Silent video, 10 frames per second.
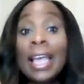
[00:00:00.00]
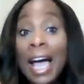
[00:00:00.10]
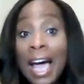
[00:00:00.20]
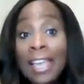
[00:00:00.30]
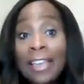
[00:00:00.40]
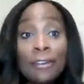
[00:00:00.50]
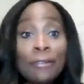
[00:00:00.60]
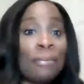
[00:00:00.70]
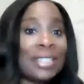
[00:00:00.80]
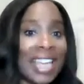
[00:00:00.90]
iron,
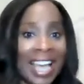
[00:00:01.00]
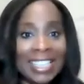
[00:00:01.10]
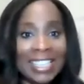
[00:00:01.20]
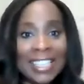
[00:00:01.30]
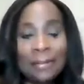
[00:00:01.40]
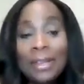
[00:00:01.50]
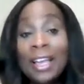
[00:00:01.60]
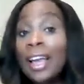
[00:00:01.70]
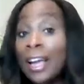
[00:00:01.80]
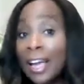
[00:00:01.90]
potassium,
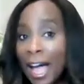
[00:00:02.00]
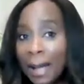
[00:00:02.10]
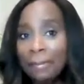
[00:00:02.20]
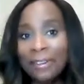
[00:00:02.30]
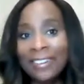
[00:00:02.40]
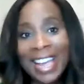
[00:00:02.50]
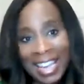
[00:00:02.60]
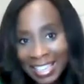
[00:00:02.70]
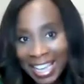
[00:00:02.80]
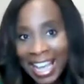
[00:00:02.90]
copper,
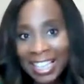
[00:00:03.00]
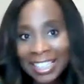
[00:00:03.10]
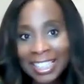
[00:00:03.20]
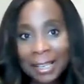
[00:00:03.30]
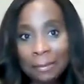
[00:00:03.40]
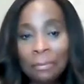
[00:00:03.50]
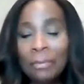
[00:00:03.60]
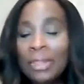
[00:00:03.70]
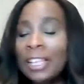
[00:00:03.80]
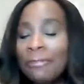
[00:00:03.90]
and calcium.
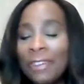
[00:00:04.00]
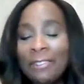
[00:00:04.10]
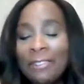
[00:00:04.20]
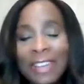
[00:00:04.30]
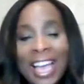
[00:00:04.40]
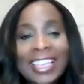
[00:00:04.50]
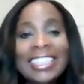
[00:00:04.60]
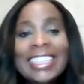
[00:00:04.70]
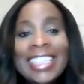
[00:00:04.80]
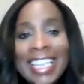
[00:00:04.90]
Fun fact,
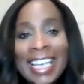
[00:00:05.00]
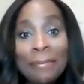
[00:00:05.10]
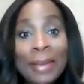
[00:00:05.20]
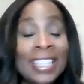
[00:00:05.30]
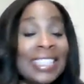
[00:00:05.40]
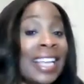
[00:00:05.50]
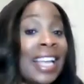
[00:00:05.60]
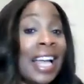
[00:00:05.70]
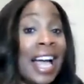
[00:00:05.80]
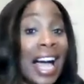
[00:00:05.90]
sea kelp has the
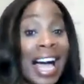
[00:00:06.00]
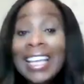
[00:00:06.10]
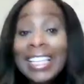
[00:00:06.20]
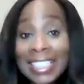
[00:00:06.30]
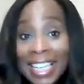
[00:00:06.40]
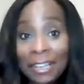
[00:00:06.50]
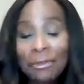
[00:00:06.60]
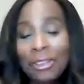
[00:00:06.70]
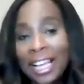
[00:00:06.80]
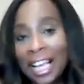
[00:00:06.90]
highest
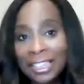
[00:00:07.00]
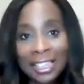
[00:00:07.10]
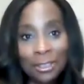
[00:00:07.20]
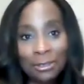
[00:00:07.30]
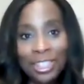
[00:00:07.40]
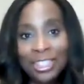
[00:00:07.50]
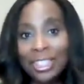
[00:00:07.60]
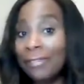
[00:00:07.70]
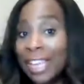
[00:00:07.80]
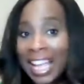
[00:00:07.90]
natural concentration
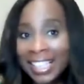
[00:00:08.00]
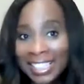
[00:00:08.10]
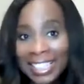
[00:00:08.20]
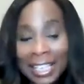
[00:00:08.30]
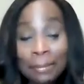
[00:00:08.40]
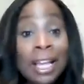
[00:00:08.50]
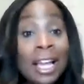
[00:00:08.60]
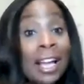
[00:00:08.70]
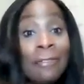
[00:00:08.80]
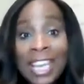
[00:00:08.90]
of calcium
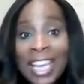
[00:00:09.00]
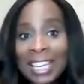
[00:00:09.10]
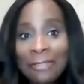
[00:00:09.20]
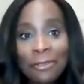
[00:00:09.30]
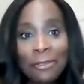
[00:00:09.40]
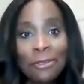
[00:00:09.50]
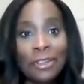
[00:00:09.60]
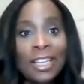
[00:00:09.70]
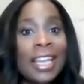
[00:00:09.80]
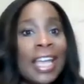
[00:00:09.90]
of any food.
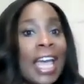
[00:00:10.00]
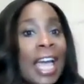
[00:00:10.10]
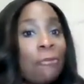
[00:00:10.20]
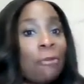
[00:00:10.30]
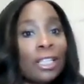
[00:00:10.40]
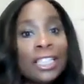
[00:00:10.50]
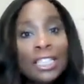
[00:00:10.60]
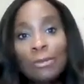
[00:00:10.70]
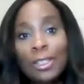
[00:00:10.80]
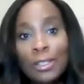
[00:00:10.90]
And what
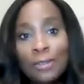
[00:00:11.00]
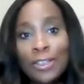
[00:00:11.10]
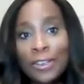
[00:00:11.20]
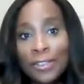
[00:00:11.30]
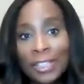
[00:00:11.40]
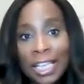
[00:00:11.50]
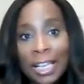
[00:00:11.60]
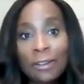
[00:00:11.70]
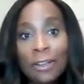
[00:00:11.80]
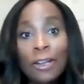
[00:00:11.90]
this will do to your
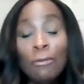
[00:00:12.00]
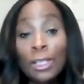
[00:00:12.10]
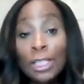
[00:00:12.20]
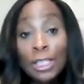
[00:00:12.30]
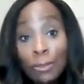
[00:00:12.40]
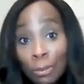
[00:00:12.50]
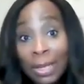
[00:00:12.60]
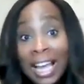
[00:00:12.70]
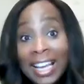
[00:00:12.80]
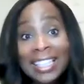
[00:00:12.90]
skin, once you
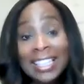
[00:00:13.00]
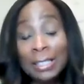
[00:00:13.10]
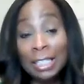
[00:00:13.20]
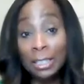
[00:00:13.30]
apply this